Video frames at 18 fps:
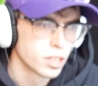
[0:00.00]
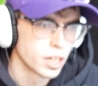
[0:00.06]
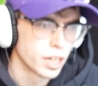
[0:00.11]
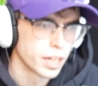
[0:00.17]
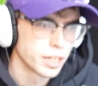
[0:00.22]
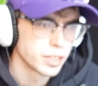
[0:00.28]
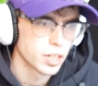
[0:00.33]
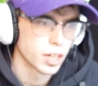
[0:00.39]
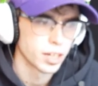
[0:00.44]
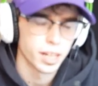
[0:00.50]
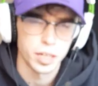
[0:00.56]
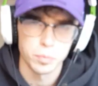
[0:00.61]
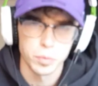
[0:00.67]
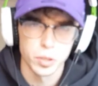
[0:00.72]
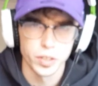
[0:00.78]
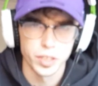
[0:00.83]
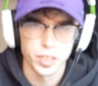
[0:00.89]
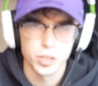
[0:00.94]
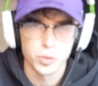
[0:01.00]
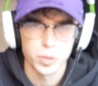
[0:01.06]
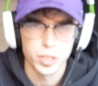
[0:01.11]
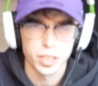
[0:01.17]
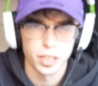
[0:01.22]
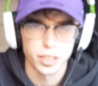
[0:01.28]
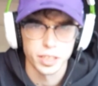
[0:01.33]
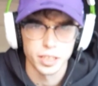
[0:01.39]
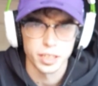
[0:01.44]
He's got Laddie Murray this
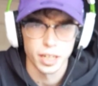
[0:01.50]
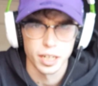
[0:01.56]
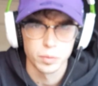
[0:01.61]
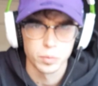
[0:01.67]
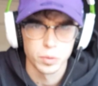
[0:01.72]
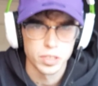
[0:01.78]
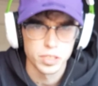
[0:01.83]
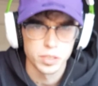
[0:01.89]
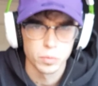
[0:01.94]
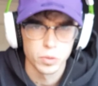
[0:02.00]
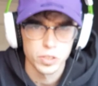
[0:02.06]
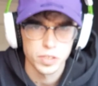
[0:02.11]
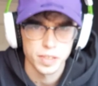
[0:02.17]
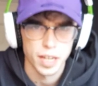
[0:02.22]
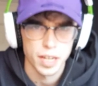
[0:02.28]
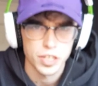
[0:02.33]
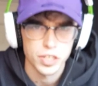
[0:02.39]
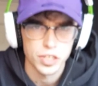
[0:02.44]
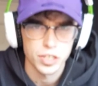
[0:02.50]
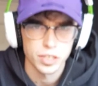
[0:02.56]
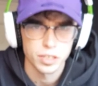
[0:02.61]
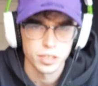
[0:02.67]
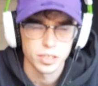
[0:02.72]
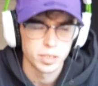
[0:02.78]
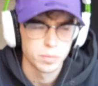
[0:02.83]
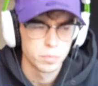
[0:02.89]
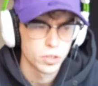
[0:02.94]
week. I think Laddie Murray's a mustache.
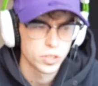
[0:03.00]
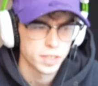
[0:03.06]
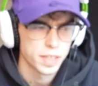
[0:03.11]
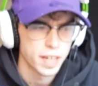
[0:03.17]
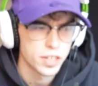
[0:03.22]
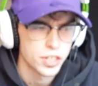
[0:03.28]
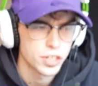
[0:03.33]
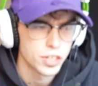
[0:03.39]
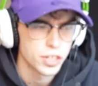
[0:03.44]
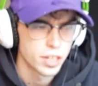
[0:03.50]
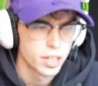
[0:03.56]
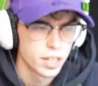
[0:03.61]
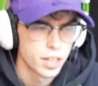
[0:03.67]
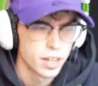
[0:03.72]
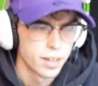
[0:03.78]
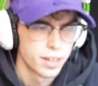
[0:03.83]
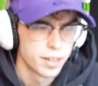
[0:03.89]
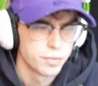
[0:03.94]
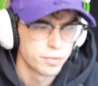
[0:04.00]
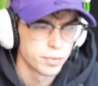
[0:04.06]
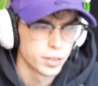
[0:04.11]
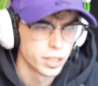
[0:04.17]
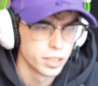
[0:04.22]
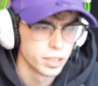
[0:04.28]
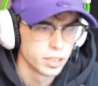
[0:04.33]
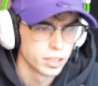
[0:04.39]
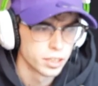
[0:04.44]
He's a mustache
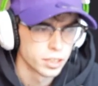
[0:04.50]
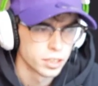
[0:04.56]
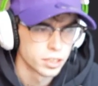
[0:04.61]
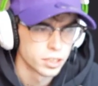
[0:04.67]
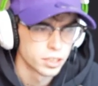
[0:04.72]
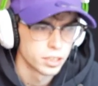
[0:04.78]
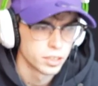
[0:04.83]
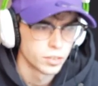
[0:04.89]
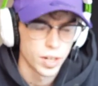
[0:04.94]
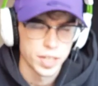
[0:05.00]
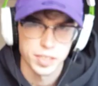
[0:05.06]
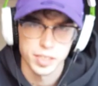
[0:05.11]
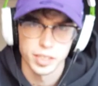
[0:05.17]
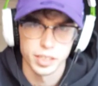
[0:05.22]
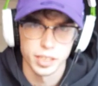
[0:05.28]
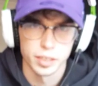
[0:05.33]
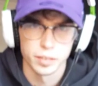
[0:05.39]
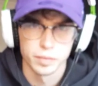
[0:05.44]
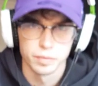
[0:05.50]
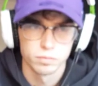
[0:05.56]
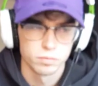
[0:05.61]
for the rest of the year.